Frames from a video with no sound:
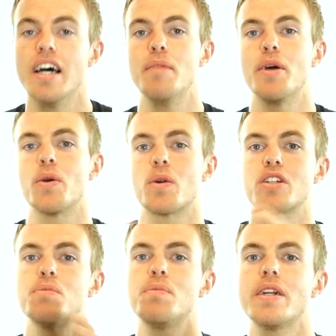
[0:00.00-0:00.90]
but your
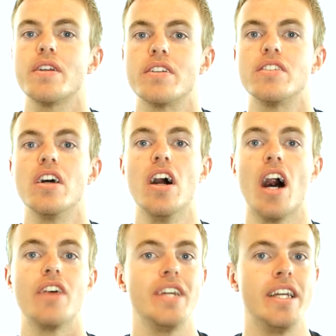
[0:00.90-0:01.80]
experience
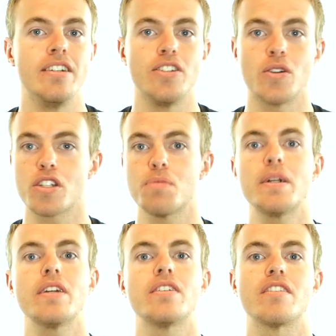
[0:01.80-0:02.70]
of ease, your
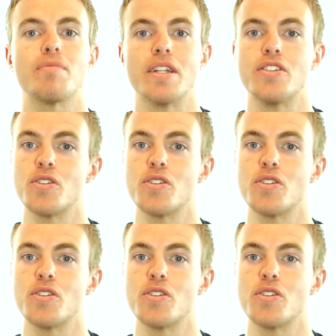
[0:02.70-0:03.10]
experience of bliss,